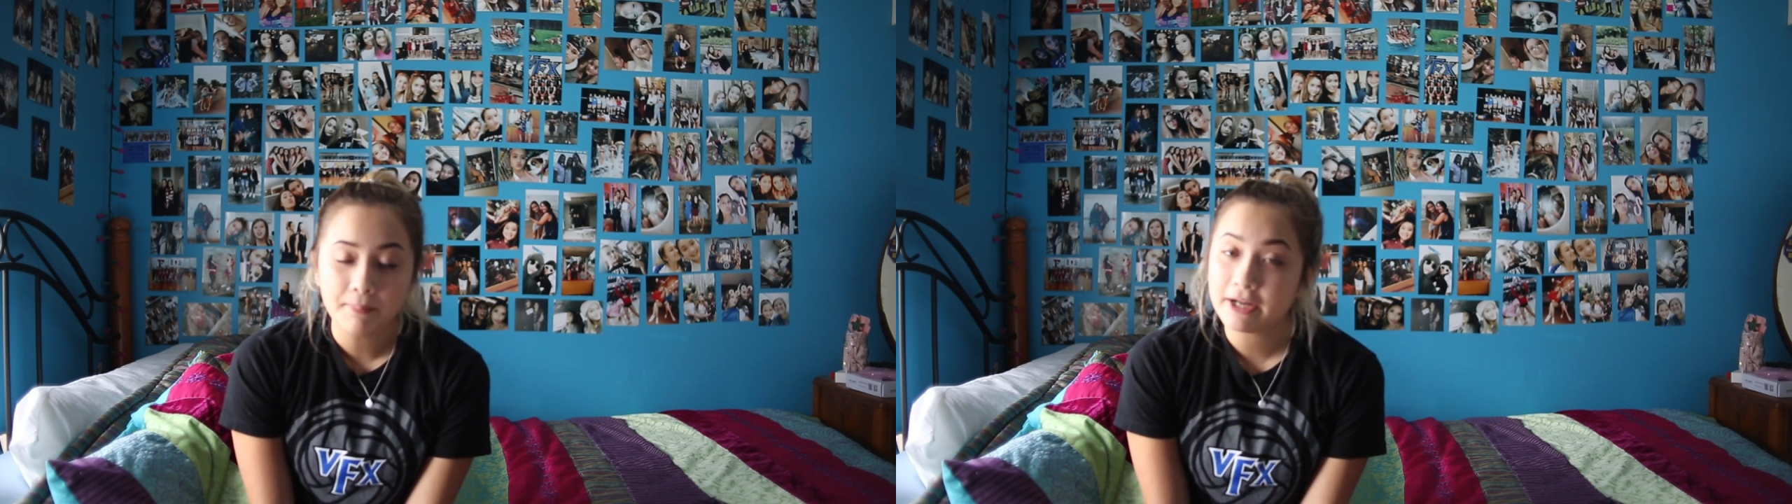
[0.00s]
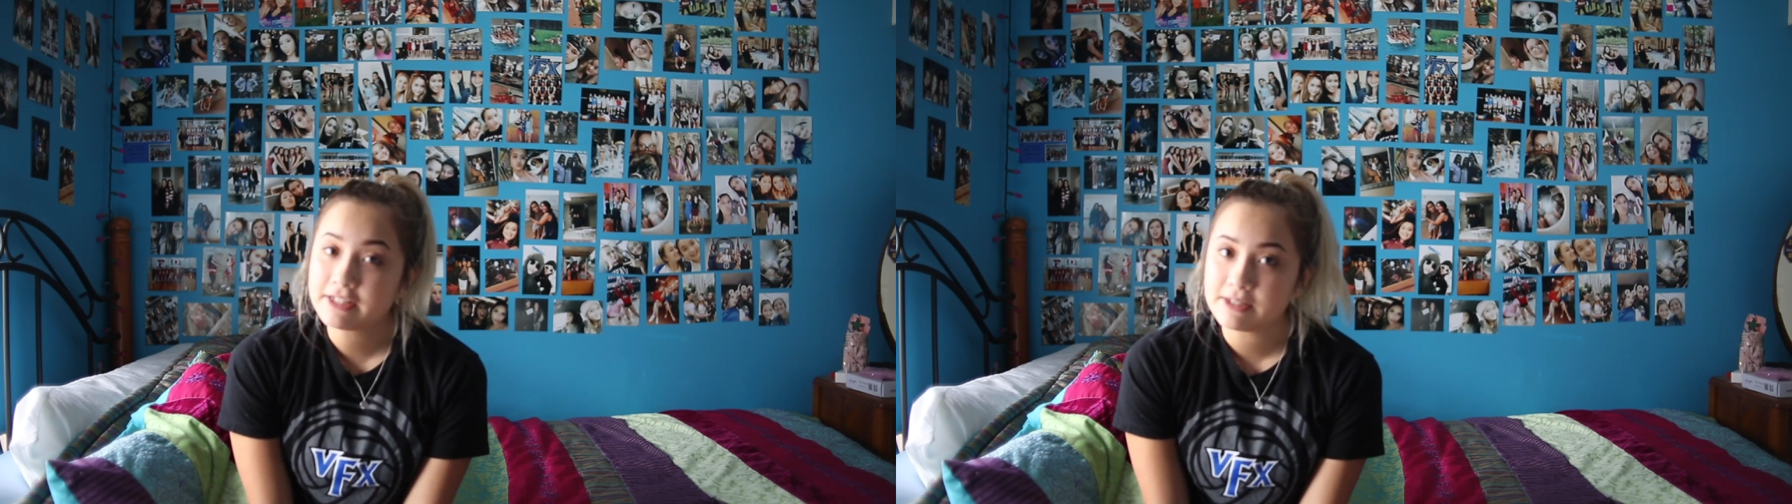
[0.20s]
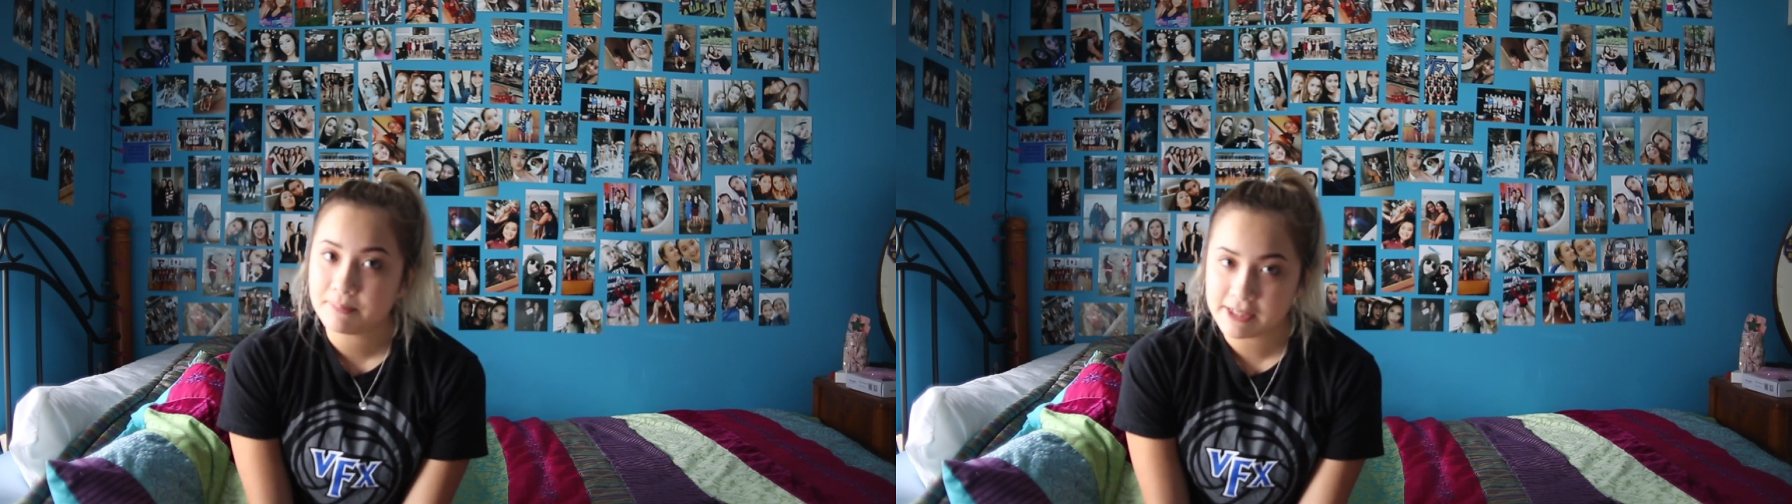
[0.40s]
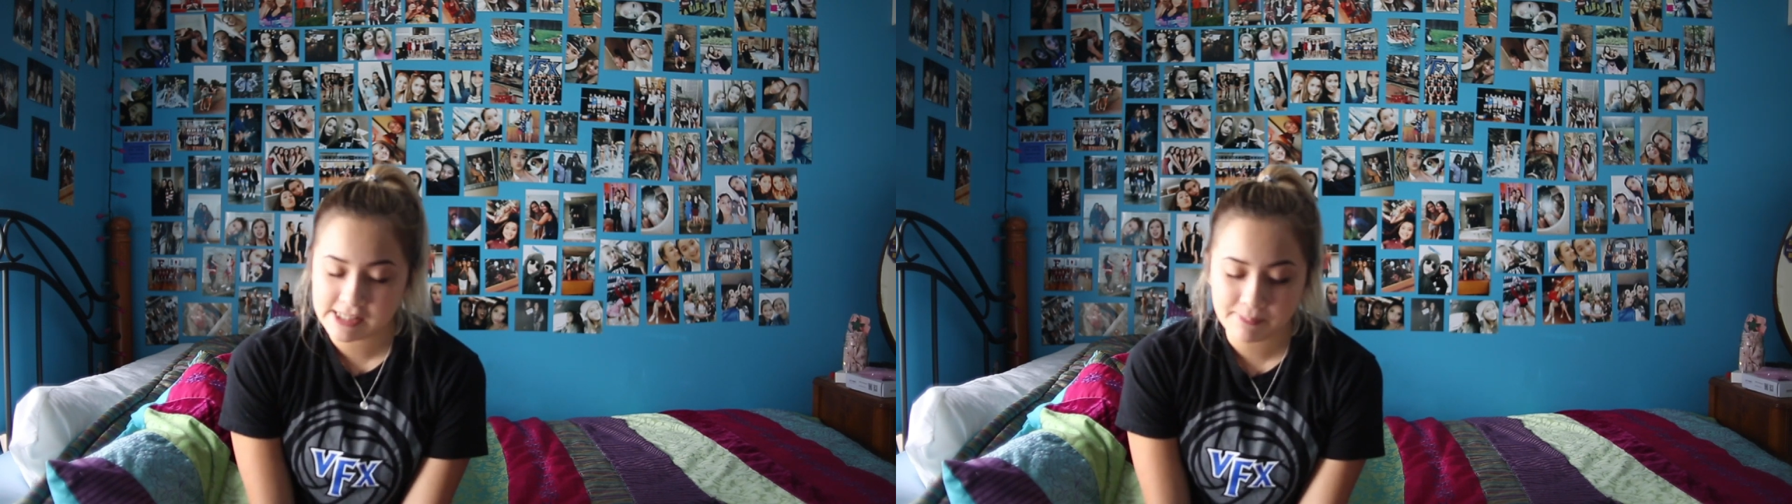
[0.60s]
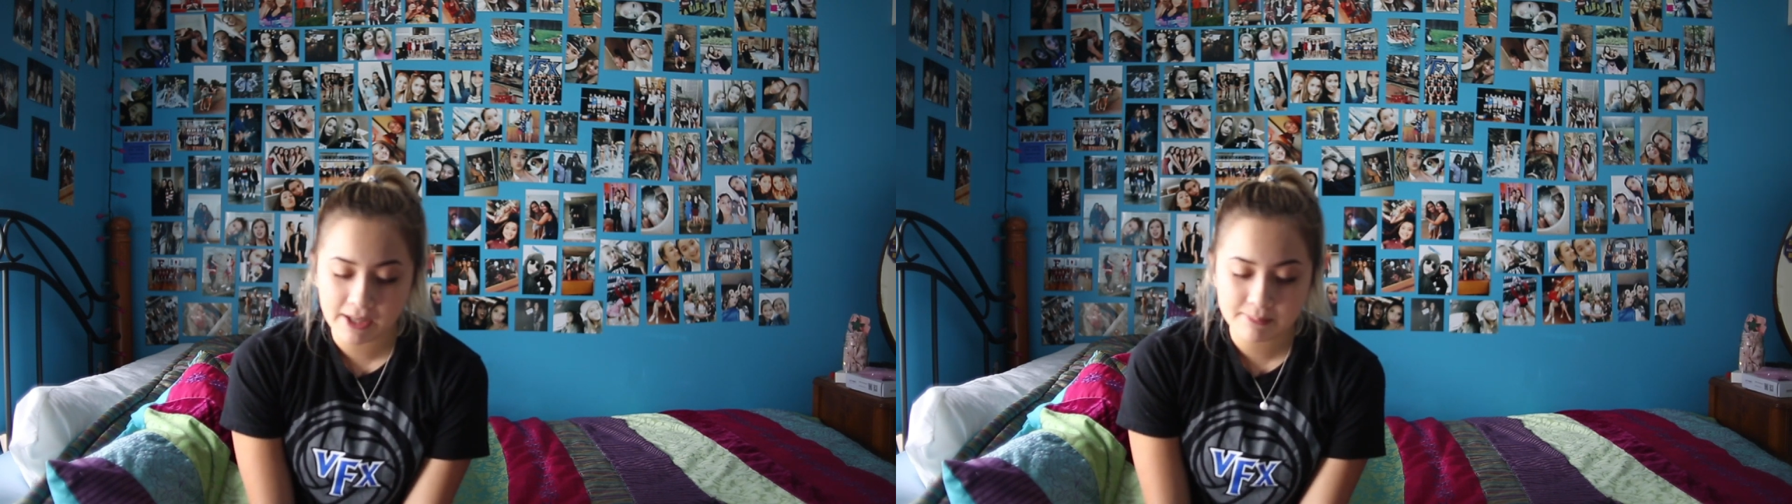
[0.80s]
But
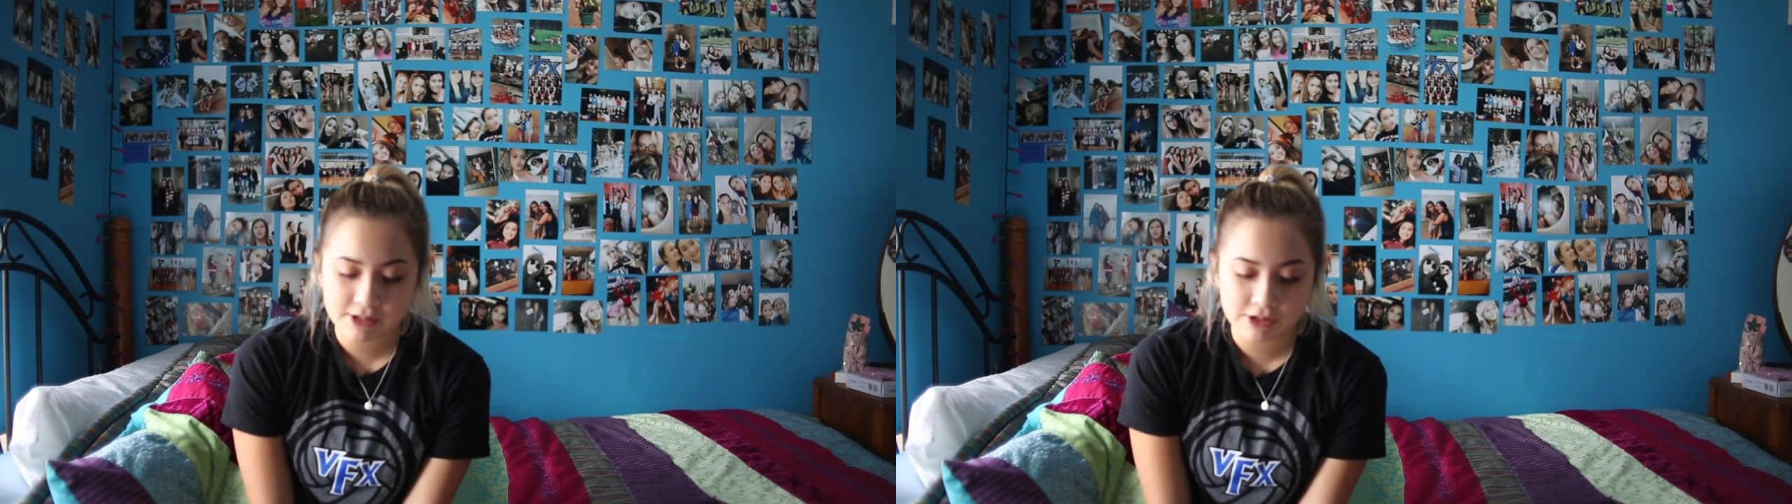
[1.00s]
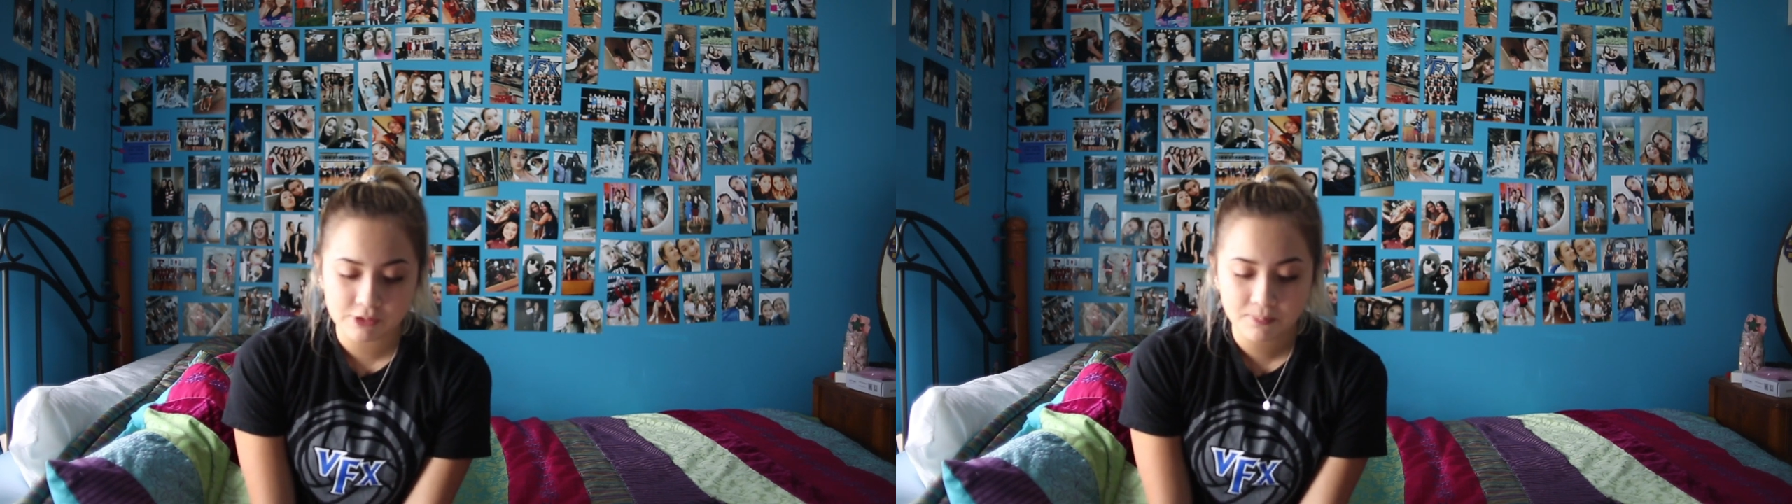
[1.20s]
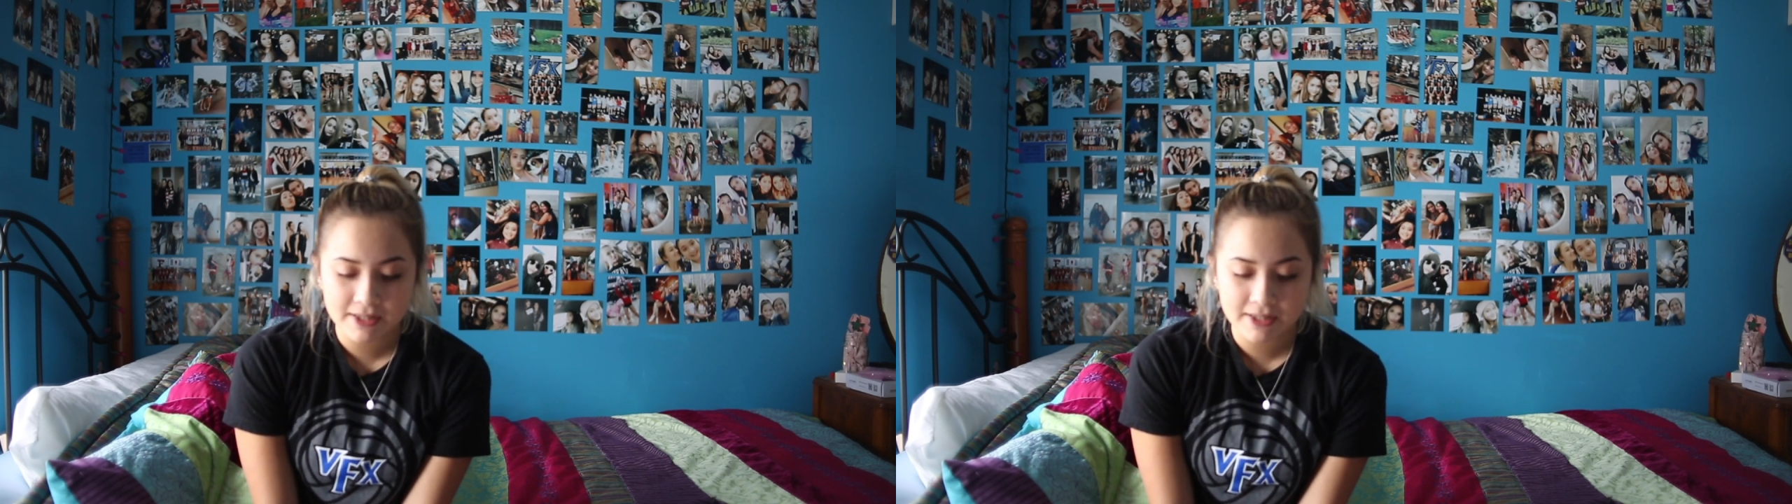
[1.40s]
best to bottom two,